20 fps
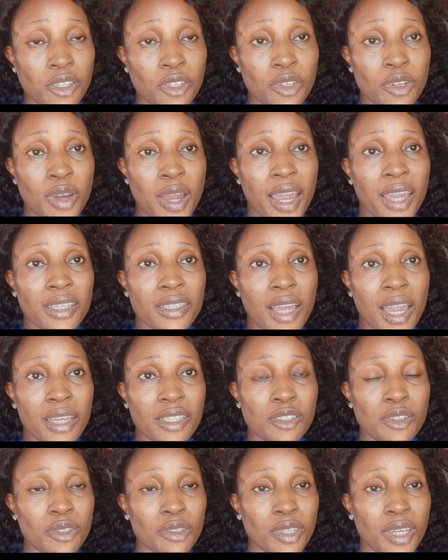
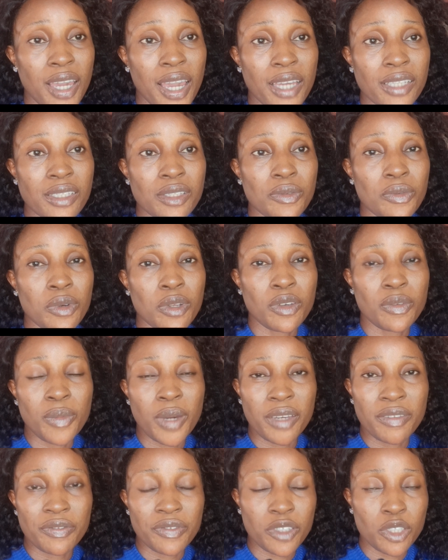I told you guys in one of
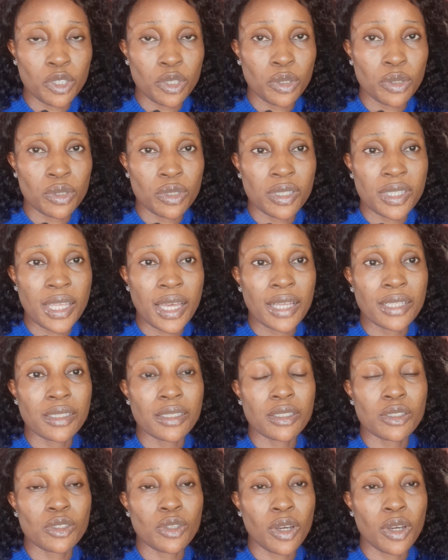my videos that